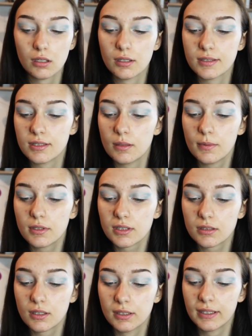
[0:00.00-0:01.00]
It's
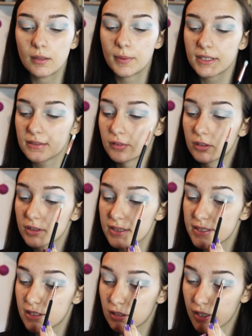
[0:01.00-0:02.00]
a little bit difficult to
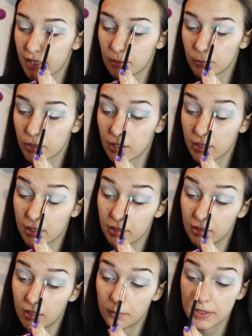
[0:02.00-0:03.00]
see on camera and a
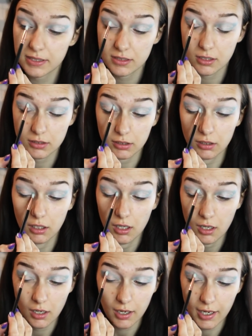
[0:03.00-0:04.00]
little bit subtle
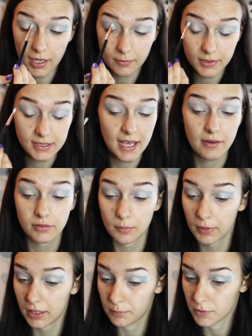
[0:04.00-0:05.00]
because I haven't
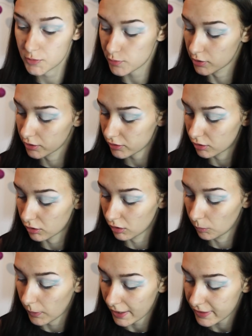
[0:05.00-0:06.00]
applied much product at
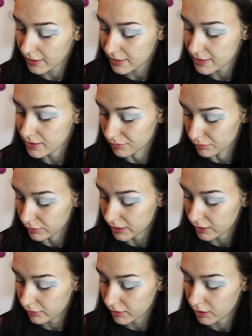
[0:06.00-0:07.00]
all, but I think this is a
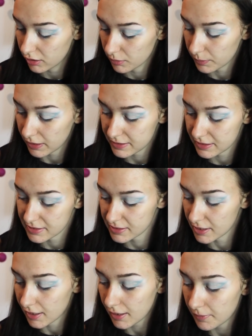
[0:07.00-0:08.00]
really, really good place to
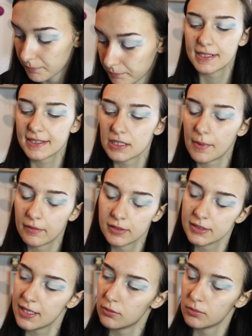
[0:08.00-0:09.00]
start. Next up, I'm going
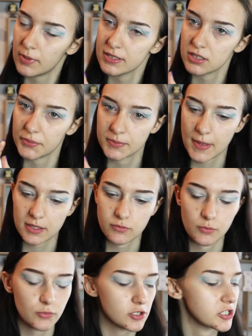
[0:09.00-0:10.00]
to take one of my soft
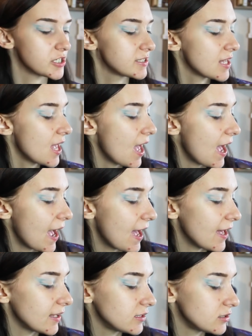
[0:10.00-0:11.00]
spectrum brushes
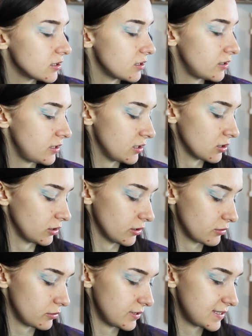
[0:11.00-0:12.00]
and the colour
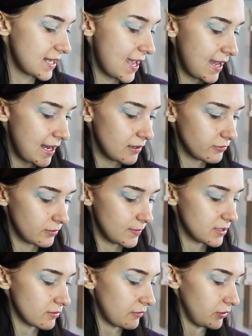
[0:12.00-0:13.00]
Crusade from
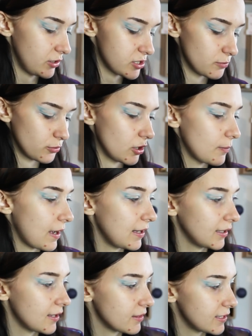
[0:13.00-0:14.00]
this Revolution Pro
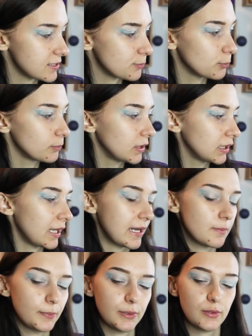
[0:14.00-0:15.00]
palette, this
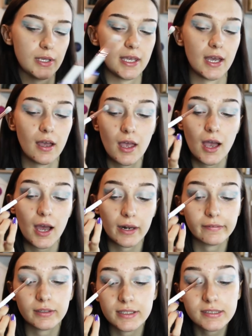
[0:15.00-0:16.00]
light blue here, and
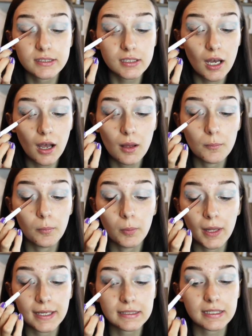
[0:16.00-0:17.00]
I'm going to start
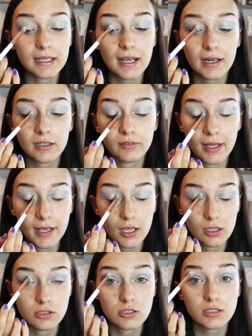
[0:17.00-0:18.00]
blending kind of like
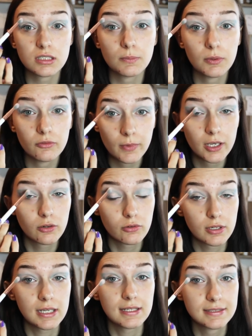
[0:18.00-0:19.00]
just above my
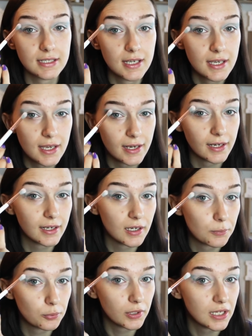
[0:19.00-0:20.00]
crease and kind
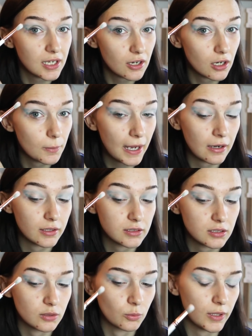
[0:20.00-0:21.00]
of bringing it up out
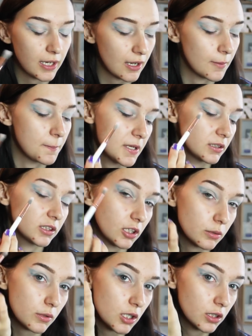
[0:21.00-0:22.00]
into the wing and building
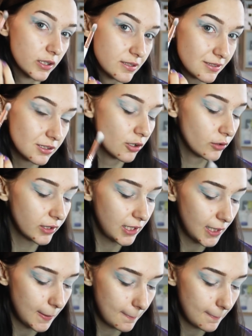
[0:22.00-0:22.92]
up colour slowly.